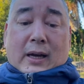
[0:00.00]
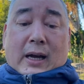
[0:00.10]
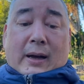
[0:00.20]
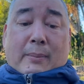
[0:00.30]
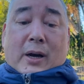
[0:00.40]

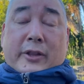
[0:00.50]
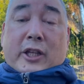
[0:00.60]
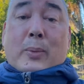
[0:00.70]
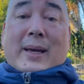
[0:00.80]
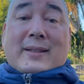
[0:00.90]
On
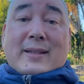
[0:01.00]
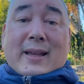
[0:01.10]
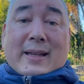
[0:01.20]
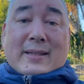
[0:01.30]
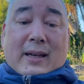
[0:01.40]
the UX
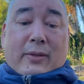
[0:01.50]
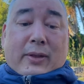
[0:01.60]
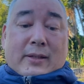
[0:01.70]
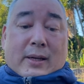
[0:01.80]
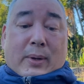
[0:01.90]
design side of
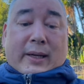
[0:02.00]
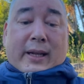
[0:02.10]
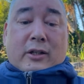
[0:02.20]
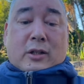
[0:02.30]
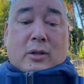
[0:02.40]
things, I want to
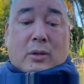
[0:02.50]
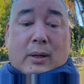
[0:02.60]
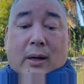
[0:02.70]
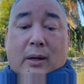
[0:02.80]
get into